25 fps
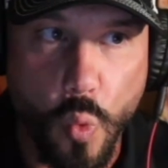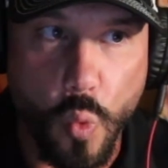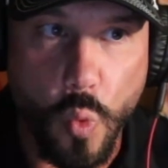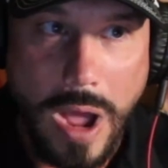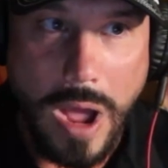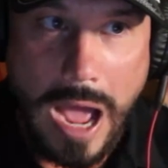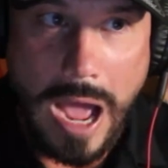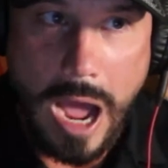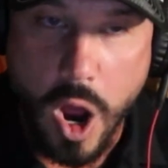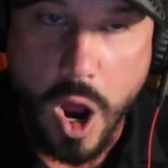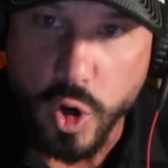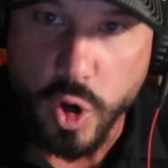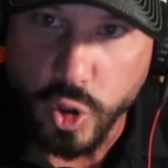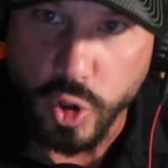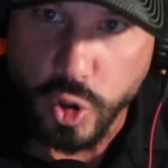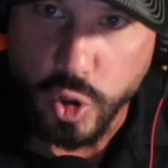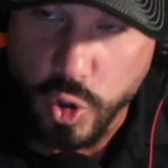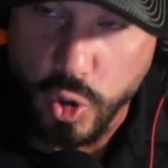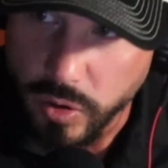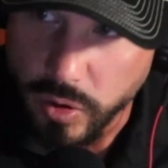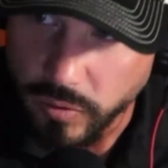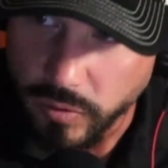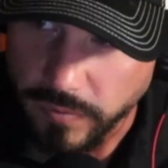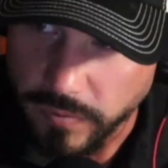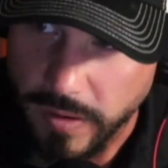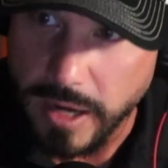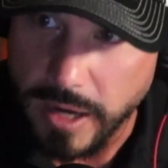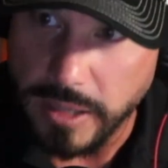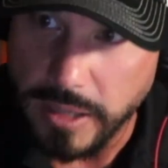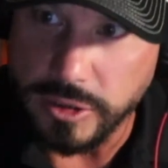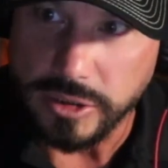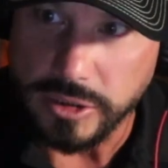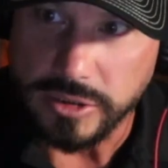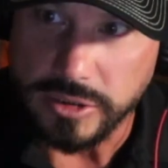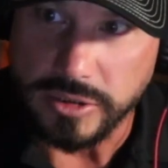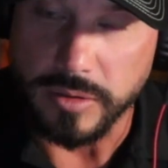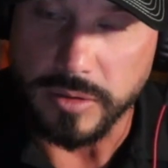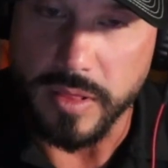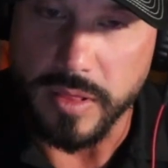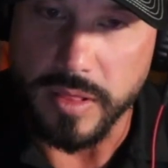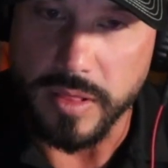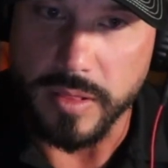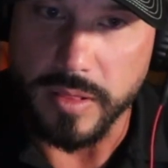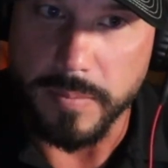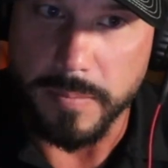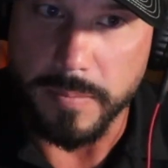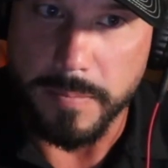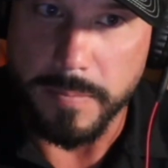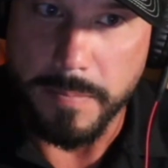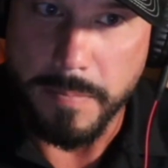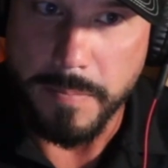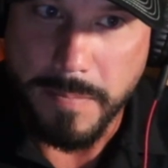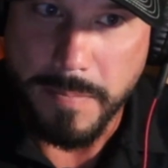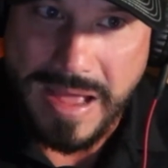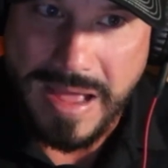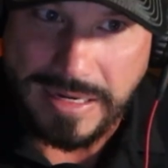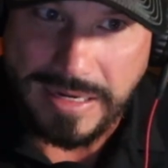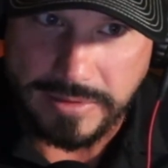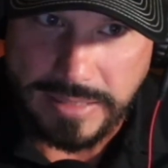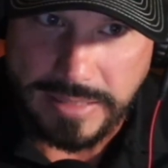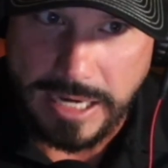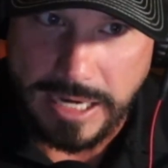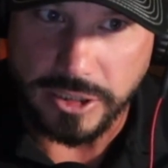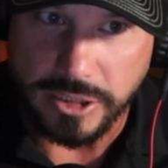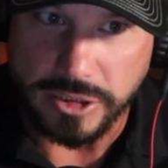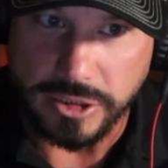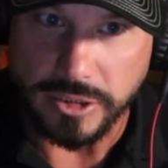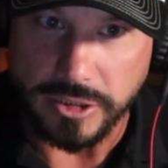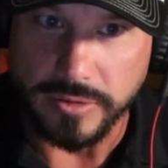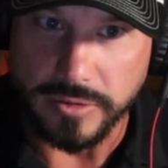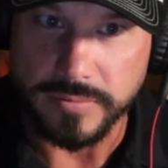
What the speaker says: how do you define just meditation?